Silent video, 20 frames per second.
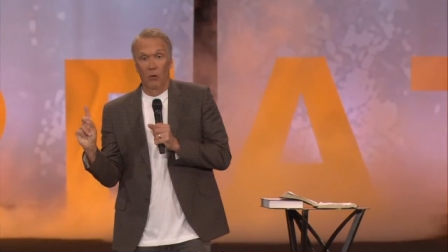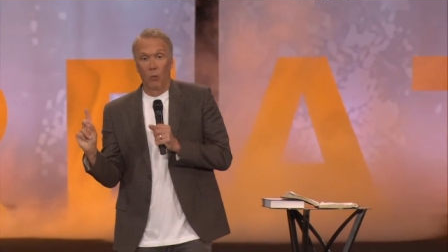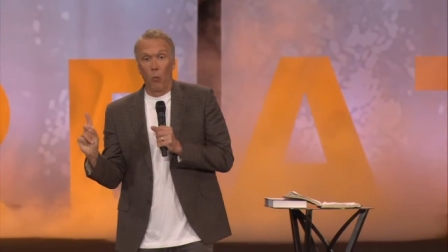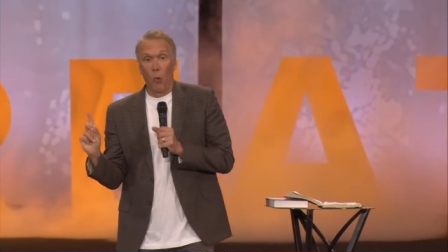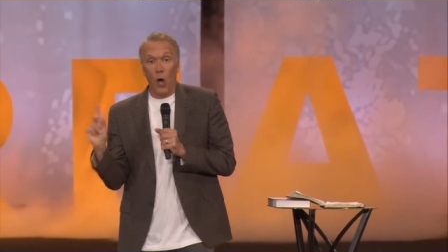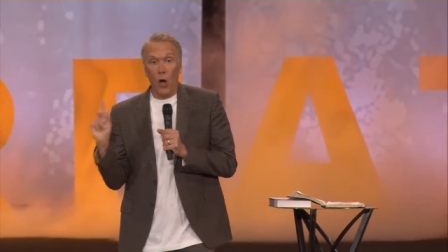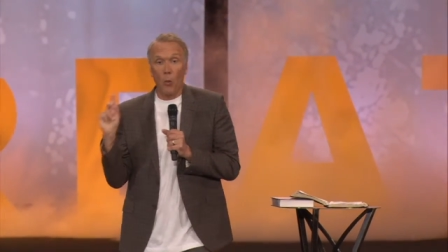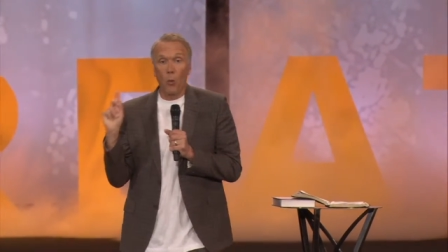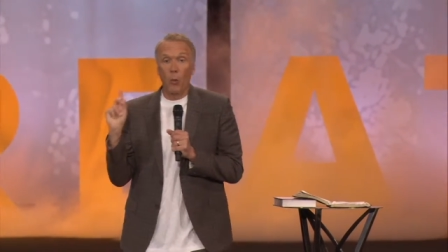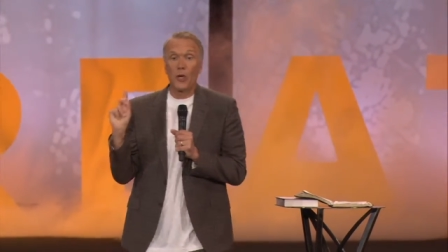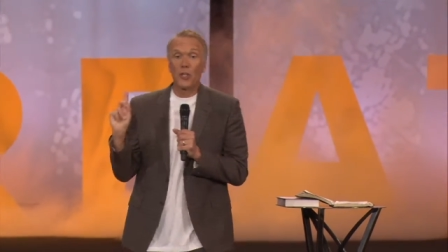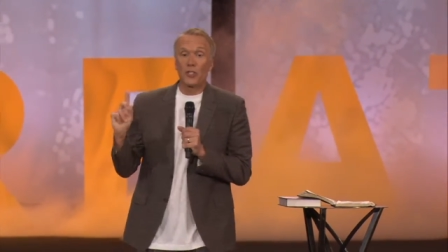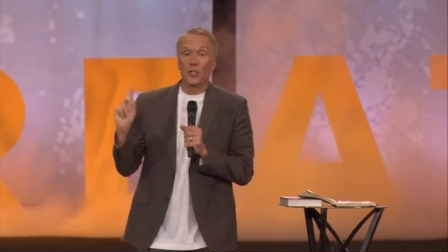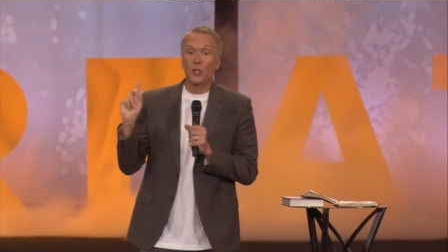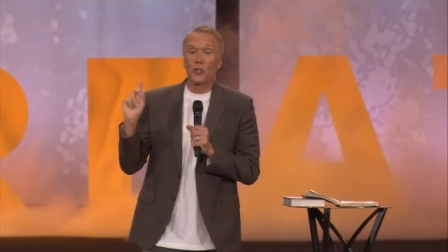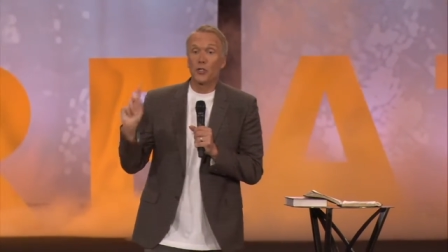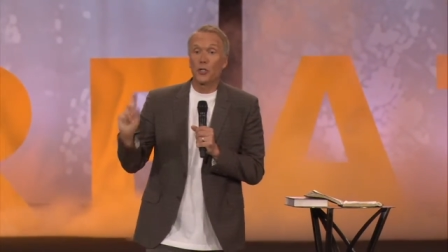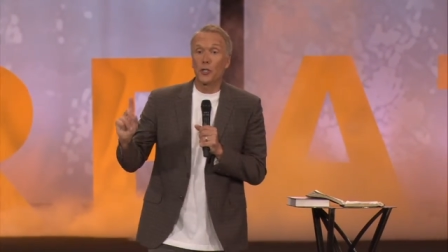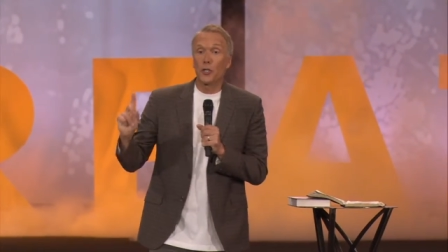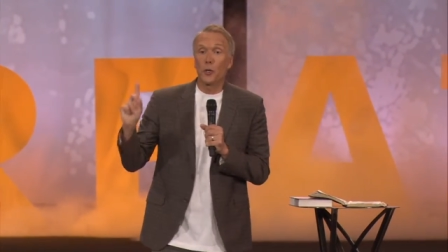what we
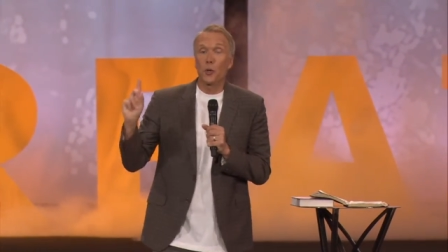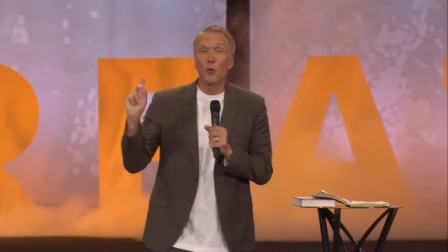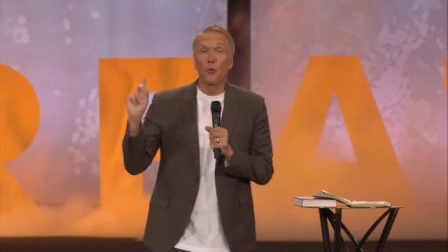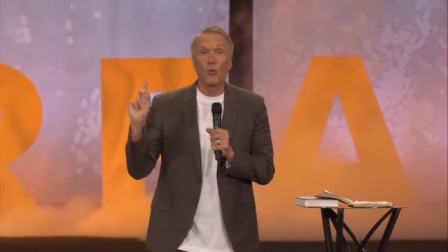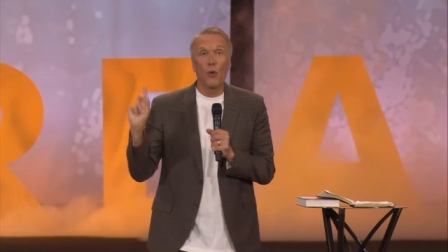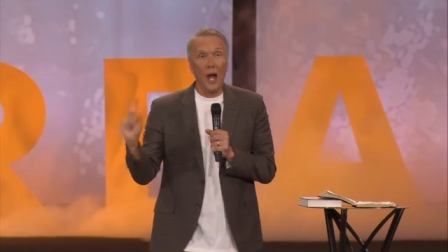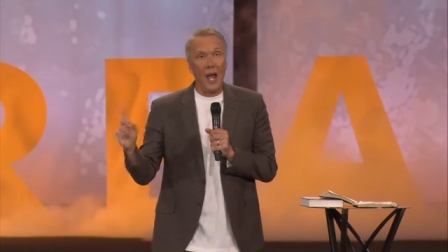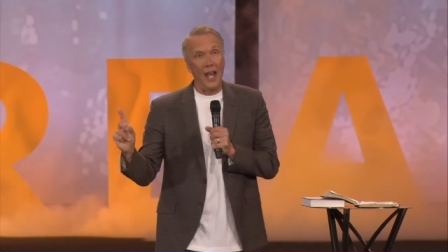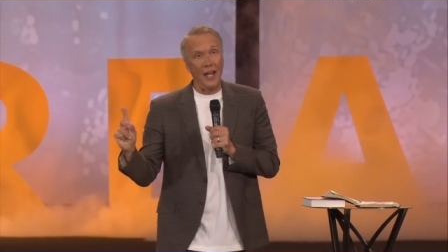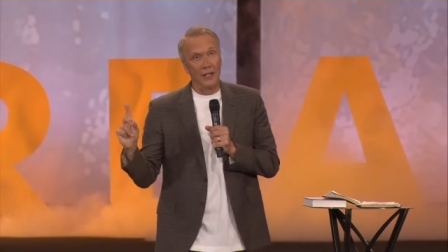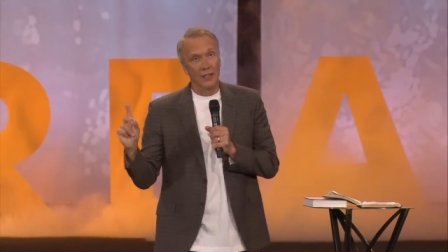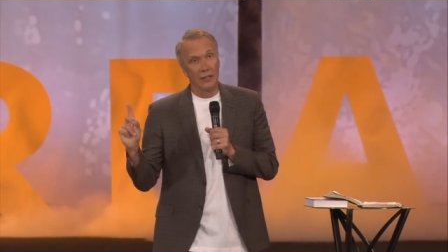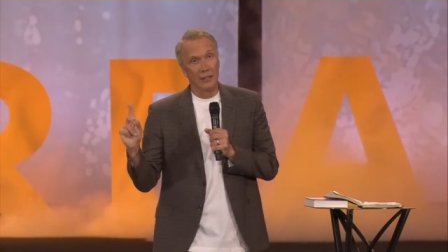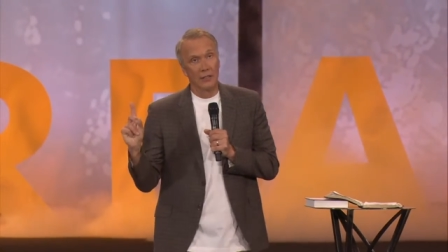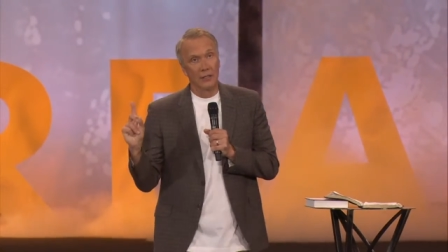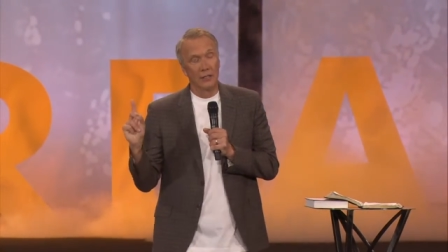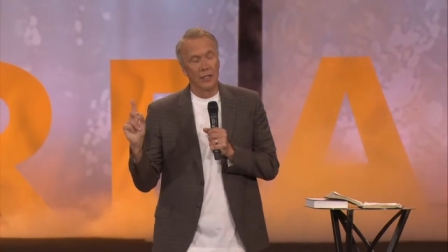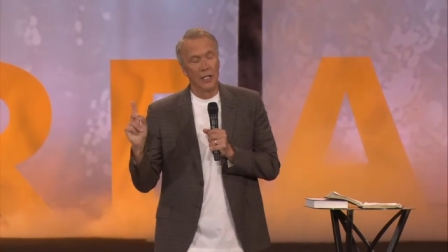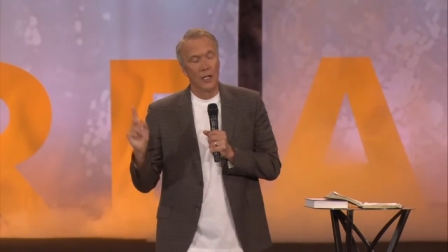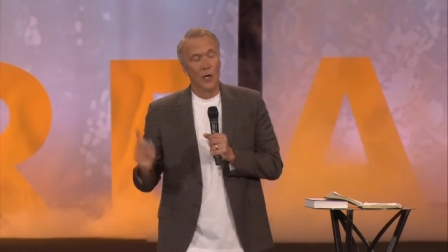should do right,
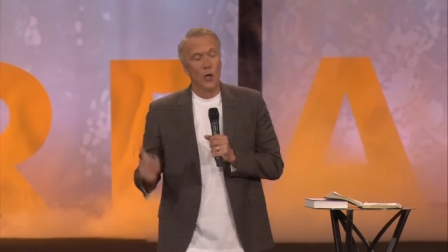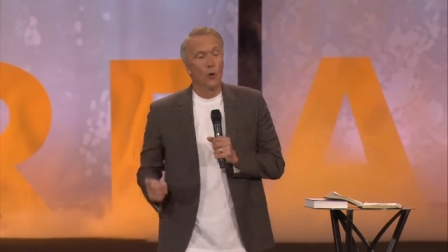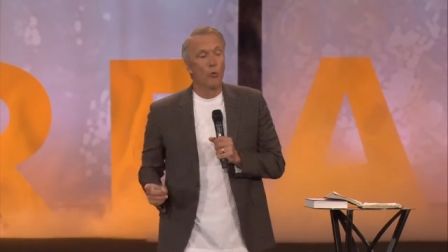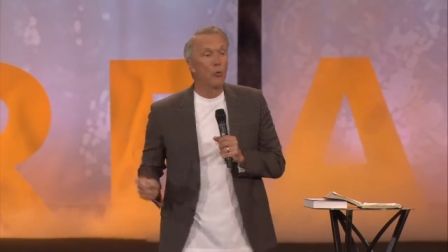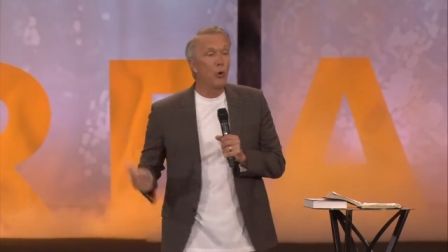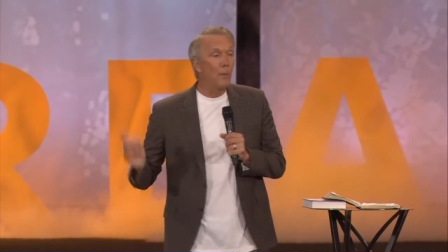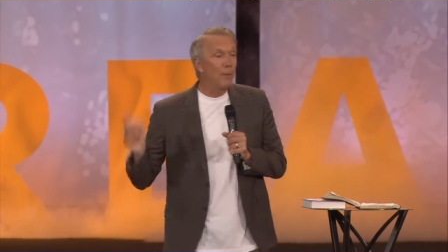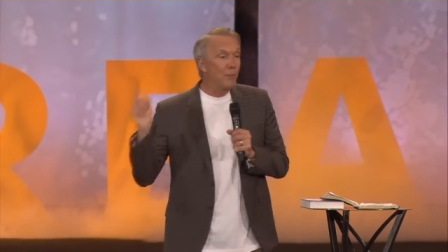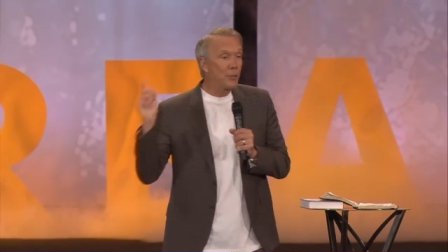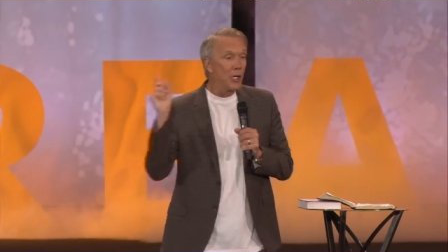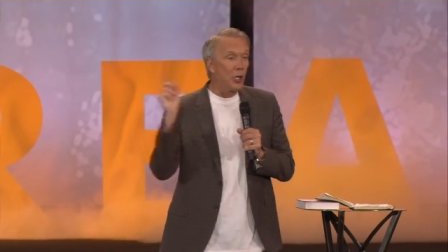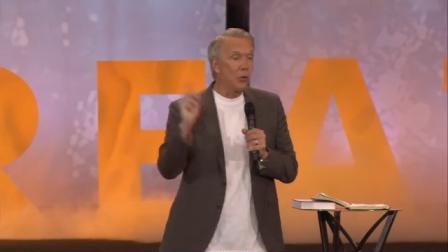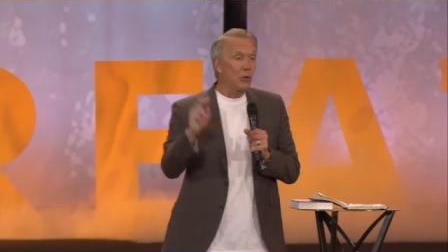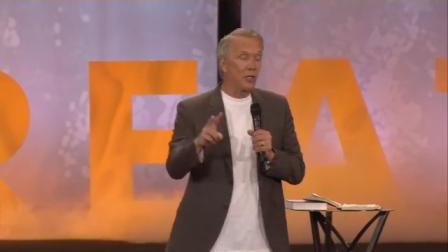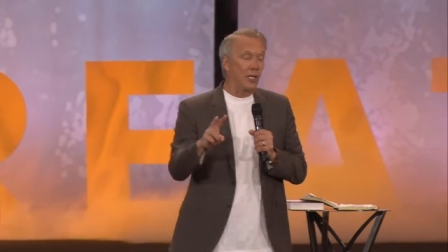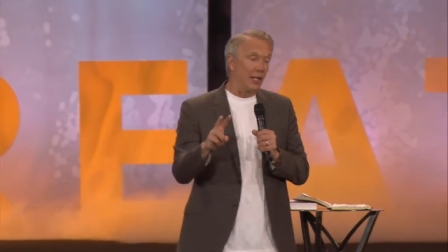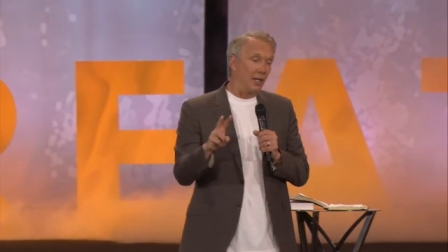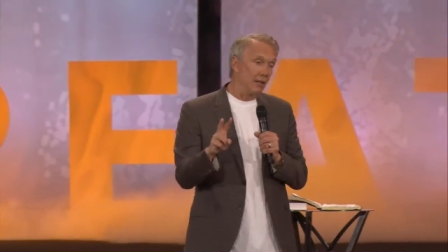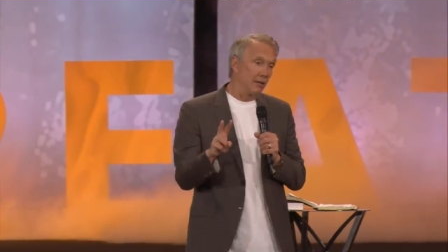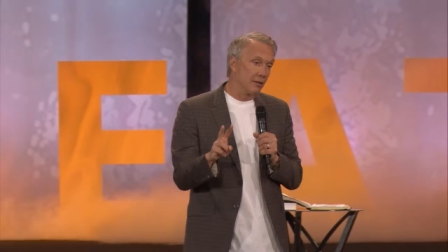
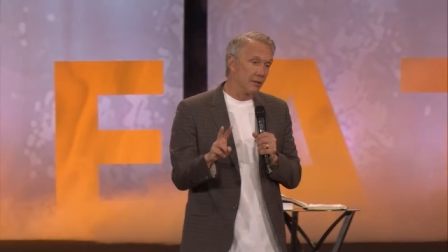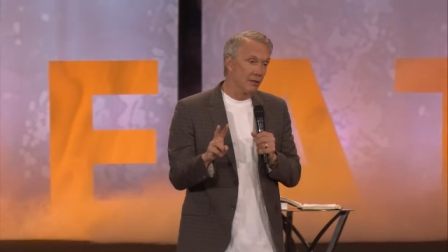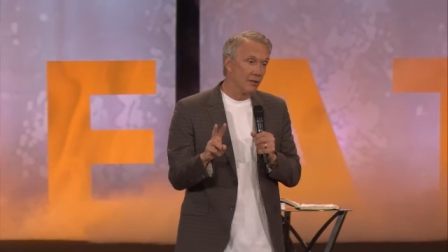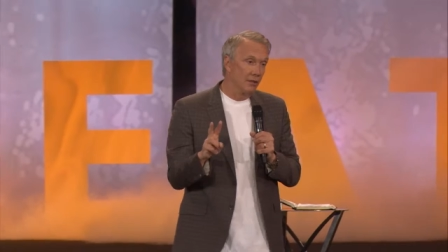rebuking